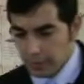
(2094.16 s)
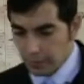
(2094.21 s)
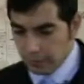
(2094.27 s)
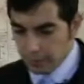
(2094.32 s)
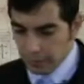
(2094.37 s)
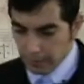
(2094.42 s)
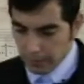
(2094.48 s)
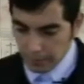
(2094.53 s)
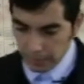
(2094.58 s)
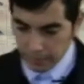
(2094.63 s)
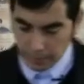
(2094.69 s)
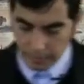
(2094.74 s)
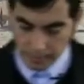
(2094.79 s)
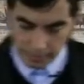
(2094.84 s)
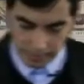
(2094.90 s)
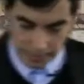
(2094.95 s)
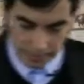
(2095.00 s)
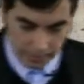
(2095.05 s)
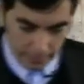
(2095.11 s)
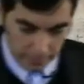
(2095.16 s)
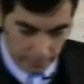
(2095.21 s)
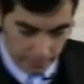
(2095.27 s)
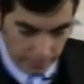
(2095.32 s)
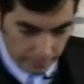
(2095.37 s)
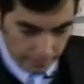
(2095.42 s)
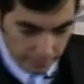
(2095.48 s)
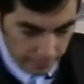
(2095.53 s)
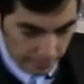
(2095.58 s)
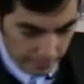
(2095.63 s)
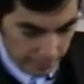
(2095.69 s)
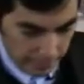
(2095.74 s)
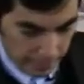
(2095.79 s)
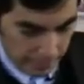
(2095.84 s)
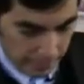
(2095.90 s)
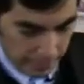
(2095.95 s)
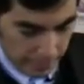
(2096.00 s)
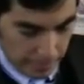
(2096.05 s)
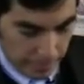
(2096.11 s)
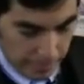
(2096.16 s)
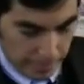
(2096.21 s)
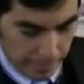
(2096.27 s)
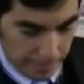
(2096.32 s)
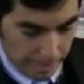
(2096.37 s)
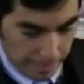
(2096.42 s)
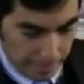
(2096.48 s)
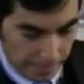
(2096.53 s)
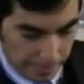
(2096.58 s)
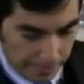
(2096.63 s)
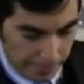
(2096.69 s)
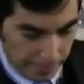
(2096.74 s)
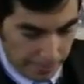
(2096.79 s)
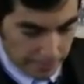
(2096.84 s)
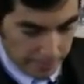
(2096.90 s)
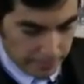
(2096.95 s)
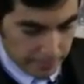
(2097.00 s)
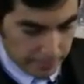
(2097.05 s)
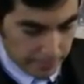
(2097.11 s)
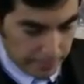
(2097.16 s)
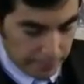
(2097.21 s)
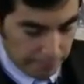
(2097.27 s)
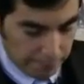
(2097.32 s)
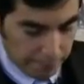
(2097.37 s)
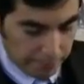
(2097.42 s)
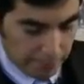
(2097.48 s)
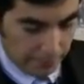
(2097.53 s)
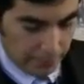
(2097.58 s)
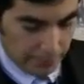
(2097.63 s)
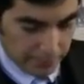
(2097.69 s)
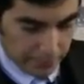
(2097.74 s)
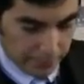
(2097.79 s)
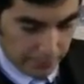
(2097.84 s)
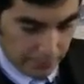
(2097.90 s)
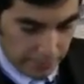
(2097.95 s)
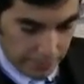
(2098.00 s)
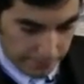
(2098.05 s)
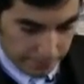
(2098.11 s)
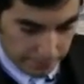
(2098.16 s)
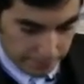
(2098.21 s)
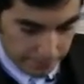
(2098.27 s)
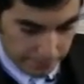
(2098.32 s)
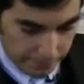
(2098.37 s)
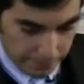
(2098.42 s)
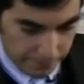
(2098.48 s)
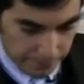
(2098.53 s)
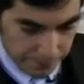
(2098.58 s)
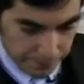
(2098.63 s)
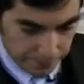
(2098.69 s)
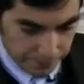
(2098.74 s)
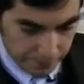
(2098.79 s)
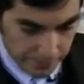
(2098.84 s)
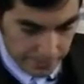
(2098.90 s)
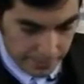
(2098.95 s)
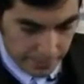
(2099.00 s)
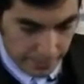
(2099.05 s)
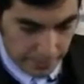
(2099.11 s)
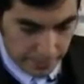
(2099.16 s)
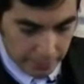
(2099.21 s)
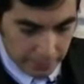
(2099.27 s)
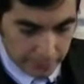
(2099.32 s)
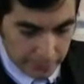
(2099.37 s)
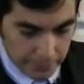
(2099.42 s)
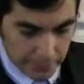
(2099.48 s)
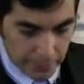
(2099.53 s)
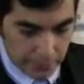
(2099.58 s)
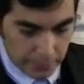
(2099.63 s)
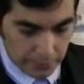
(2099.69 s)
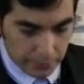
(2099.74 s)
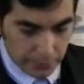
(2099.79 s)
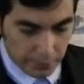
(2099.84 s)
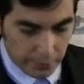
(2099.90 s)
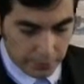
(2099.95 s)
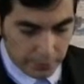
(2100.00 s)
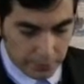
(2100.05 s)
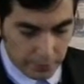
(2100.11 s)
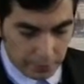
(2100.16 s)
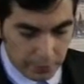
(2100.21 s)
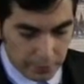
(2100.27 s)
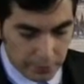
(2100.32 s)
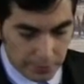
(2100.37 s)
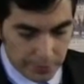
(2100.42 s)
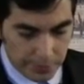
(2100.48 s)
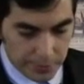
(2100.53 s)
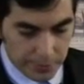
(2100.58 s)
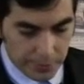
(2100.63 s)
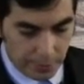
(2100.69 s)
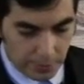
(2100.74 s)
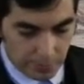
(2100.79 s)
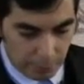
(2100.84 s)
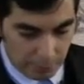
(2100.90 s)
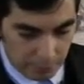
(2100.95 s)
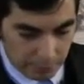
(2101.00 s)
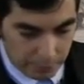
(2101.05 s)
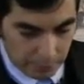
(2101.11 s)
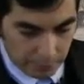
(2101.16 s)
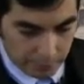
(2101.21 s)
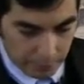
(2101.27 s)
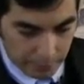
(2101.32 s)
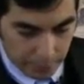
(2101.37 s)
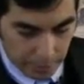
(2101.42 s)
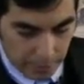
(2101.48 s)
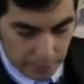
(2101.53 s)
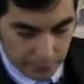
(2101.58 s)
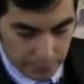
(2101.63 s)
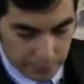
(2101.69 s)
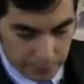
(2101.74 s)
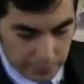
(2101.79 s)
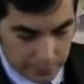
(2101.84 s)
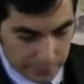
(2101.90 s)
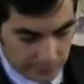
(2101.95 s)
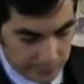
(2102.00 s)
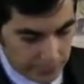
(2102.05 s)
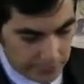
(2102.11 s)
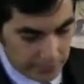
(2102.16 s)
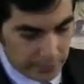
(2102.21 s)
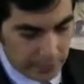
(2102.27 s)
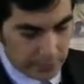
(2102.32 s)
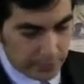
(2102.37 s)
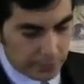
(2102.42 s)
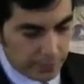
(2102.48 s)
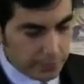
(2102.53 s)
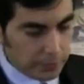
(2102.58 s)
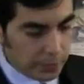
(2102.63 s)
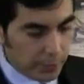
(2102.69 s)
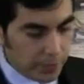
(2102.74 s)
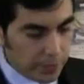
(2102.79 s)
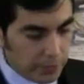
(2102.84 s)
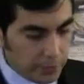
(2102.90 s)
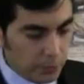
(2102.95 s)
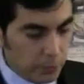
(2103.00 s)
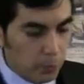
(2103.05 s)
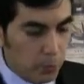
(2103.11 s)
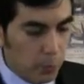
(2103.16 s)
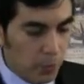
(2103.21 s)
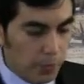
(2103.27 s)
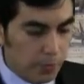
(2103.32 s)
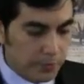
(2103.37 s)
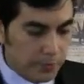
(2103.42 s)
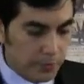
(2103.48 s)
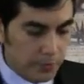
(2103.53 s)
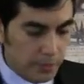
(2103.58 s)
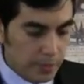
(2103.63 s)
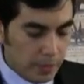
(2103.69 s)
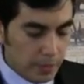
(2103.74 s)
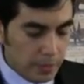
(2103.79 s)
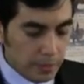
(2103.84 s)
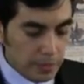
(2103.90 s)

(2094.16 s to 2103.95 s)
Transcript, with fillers: here, and it's saying that they fell asleep. Yet I could see the trace of deep sorrow upon their countenances. The disappointed ones